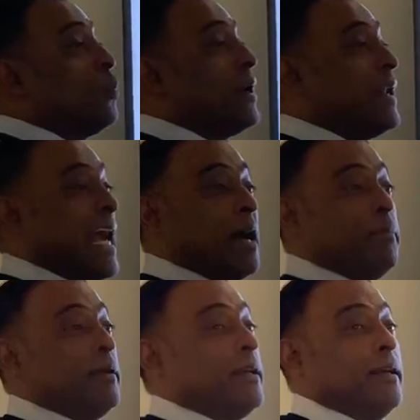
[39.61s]
when an
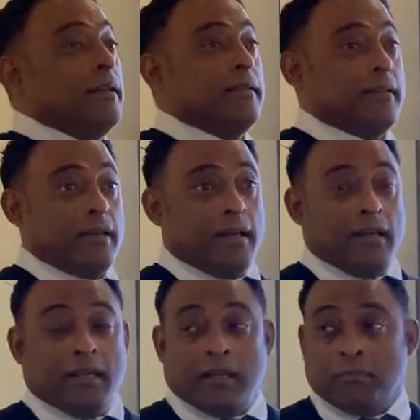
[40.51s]
applicant,
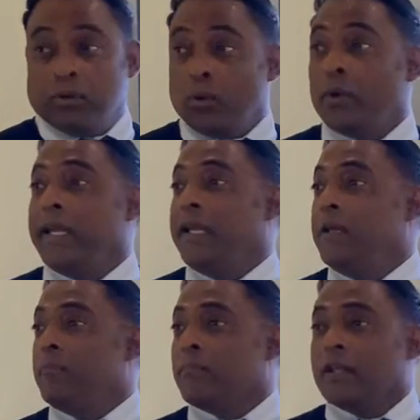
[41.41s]
an
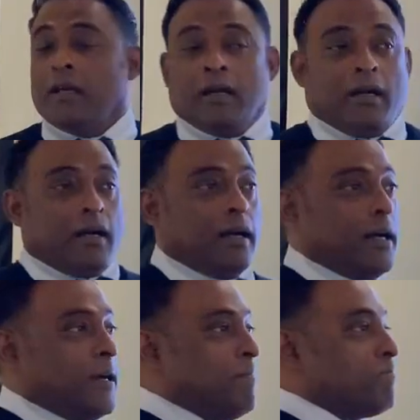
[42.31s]
employee
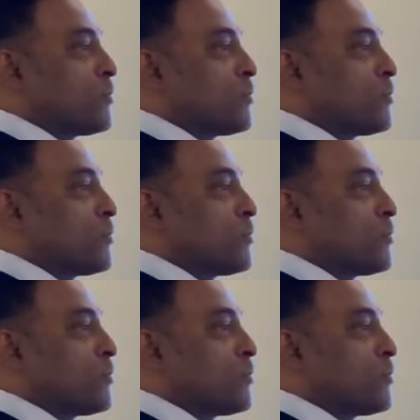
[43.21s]
or